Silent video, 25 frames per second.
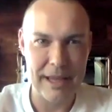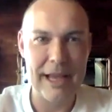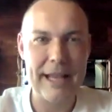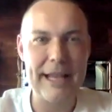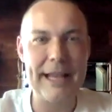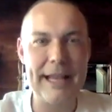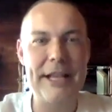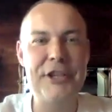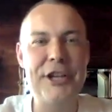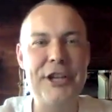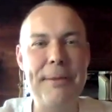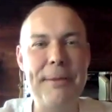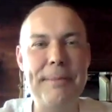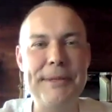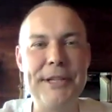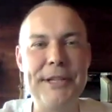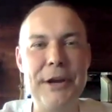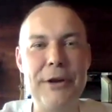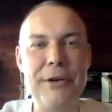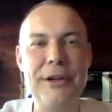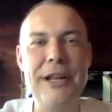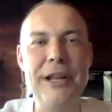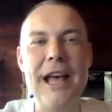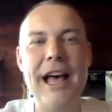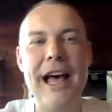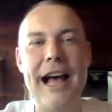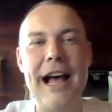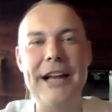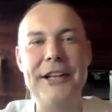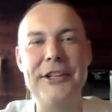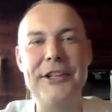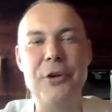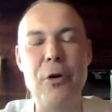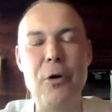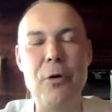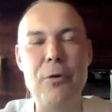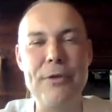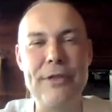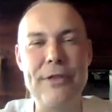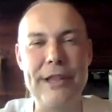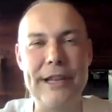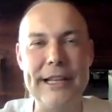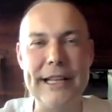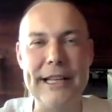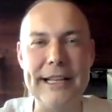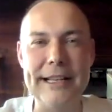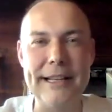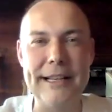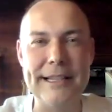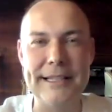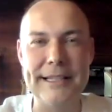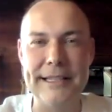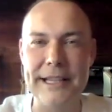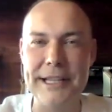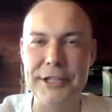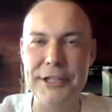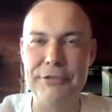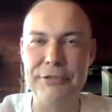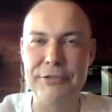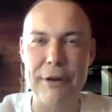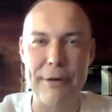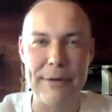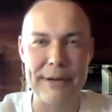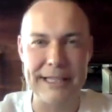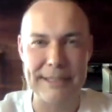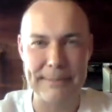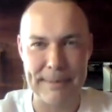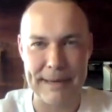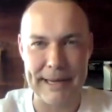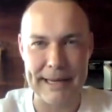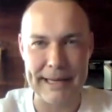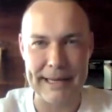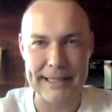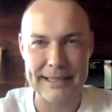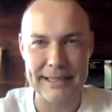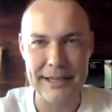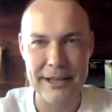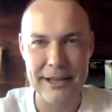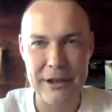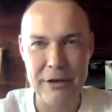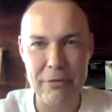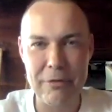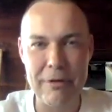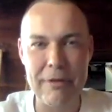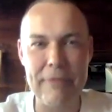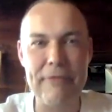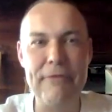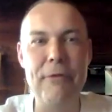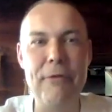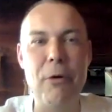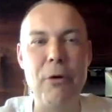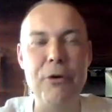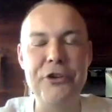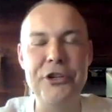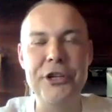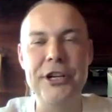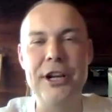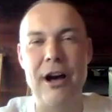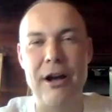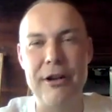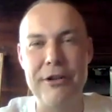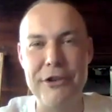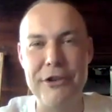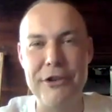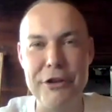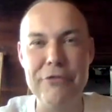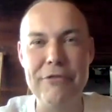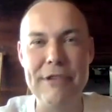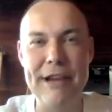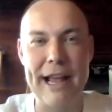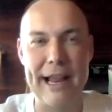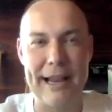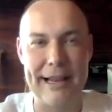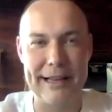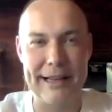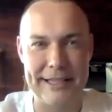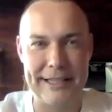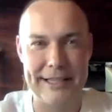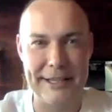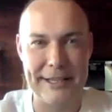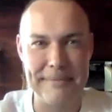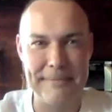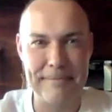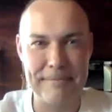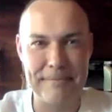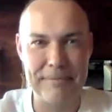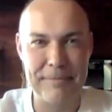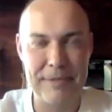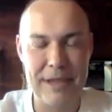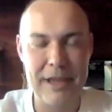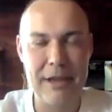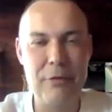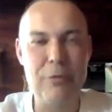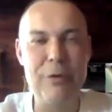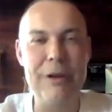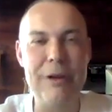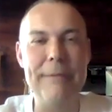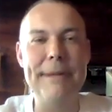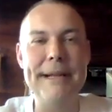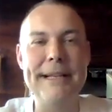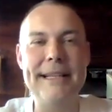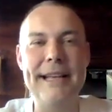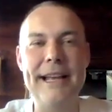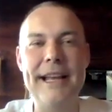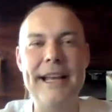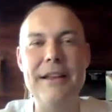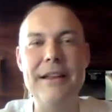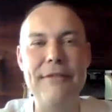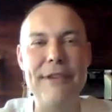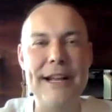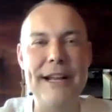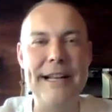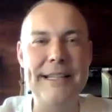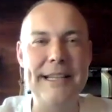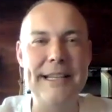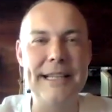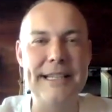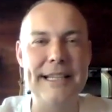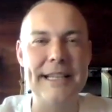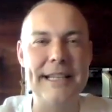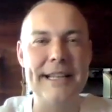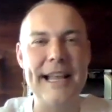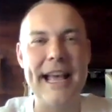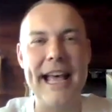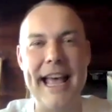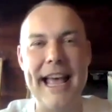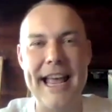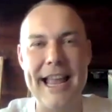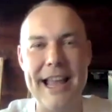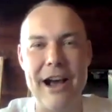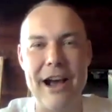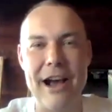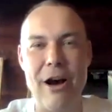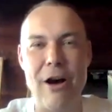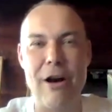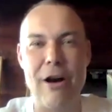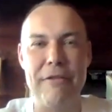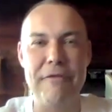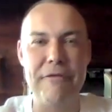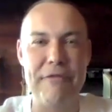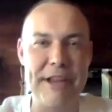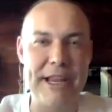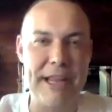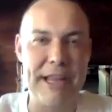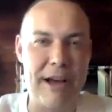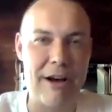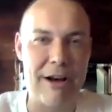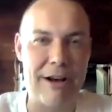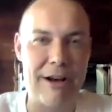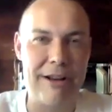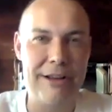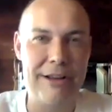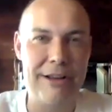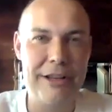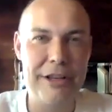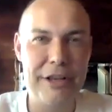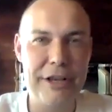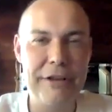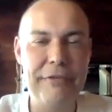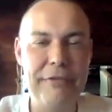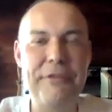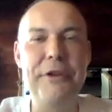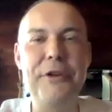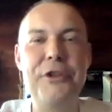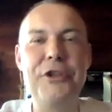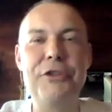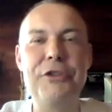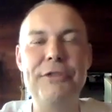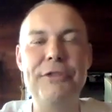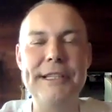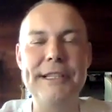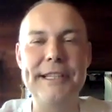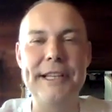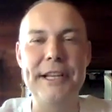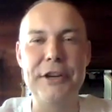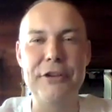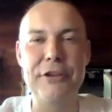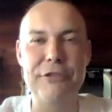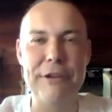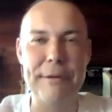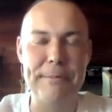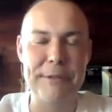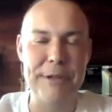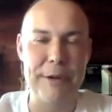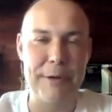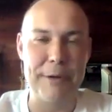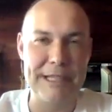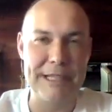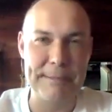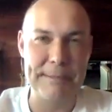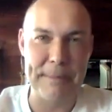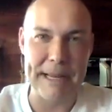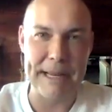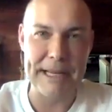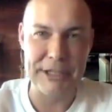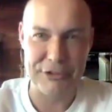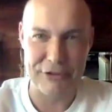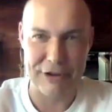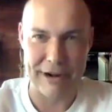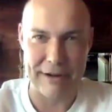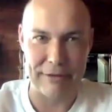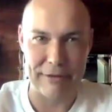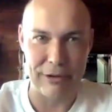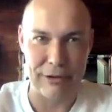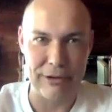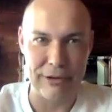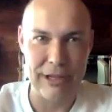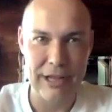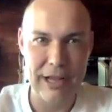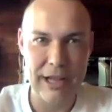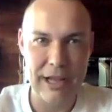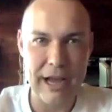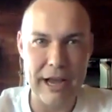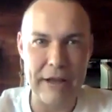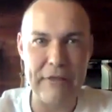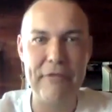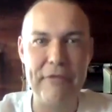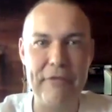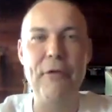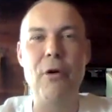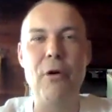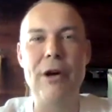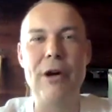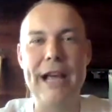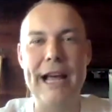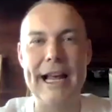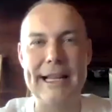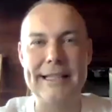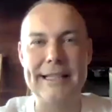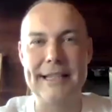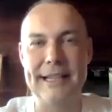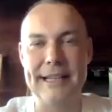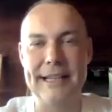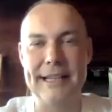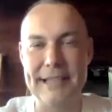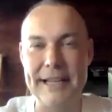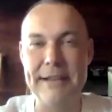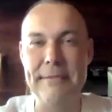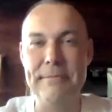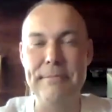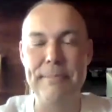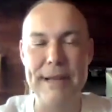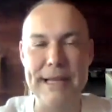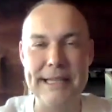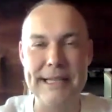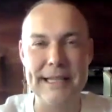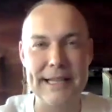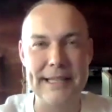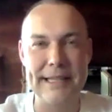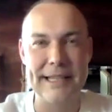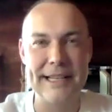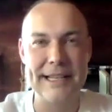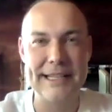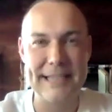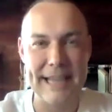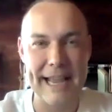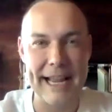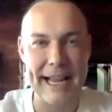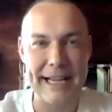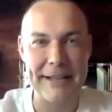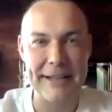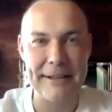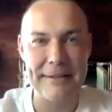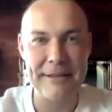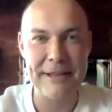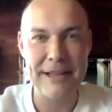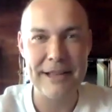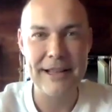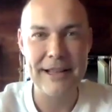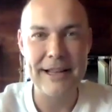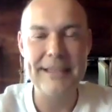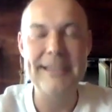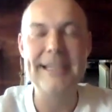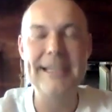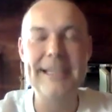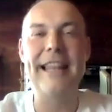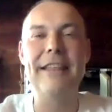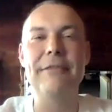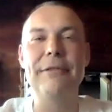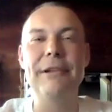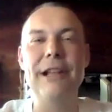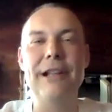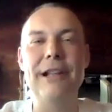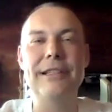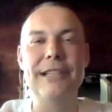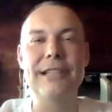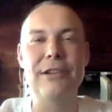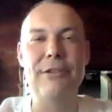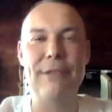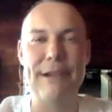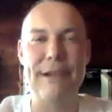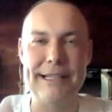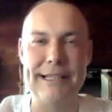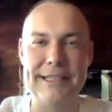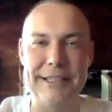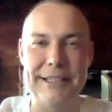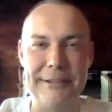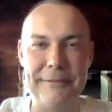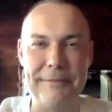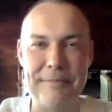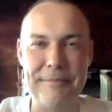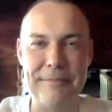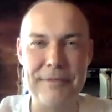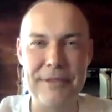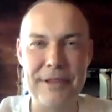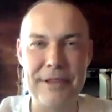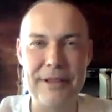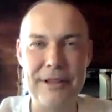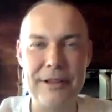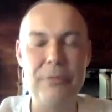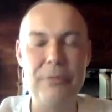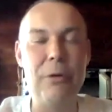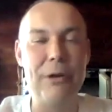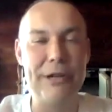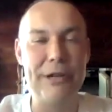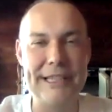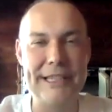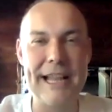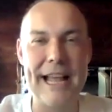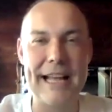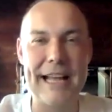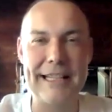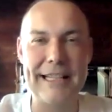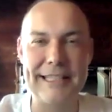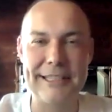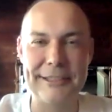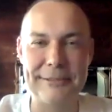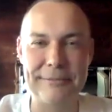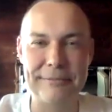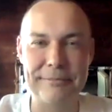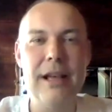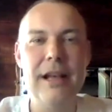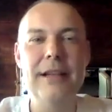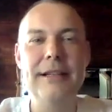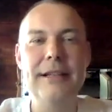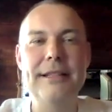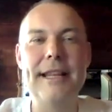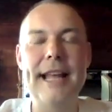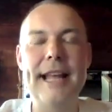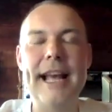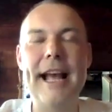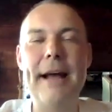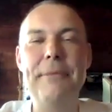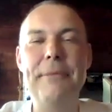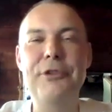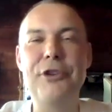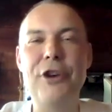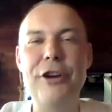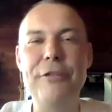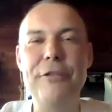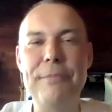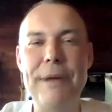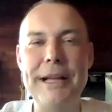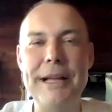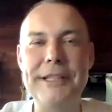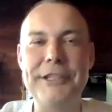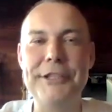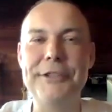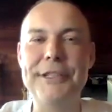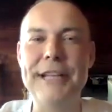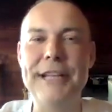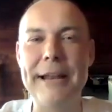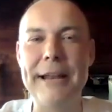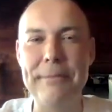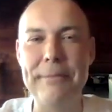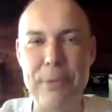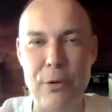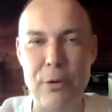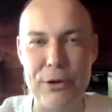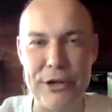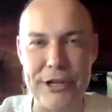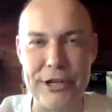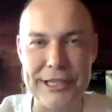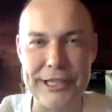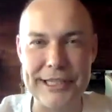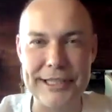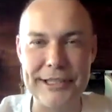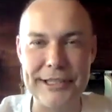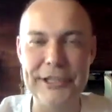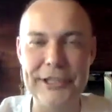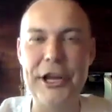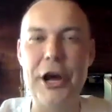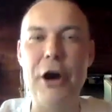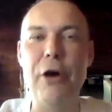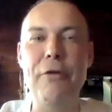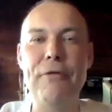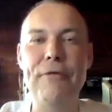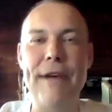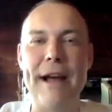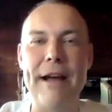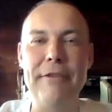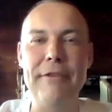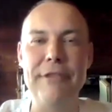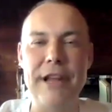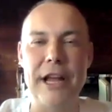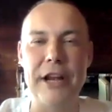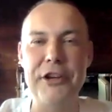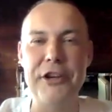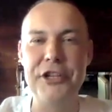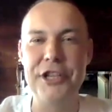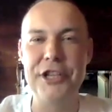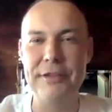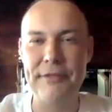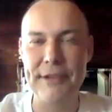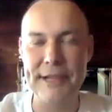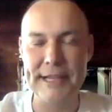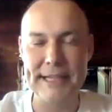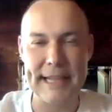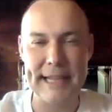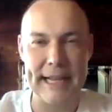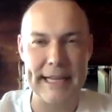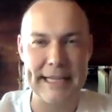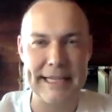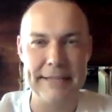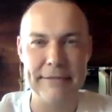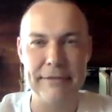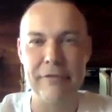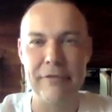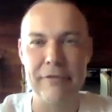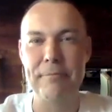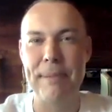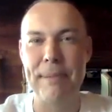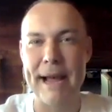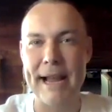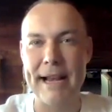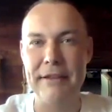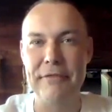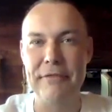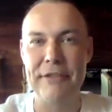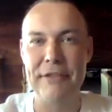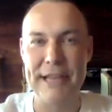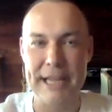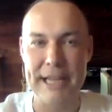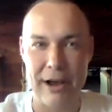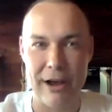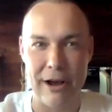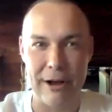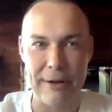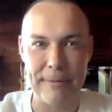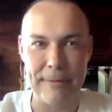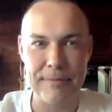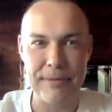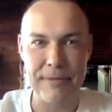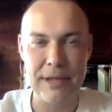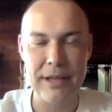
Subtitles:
In each episode, I talk with the leaders in this growing space. We're forging our new reality. We'll meet innovators in AR and VR, futurists in crypto and space travel, and forecasters in business and tech. Together, we'll ask the question, what's next? Today, I'm joined by Suzanne Borders, co-founder and chief executive of BadVR.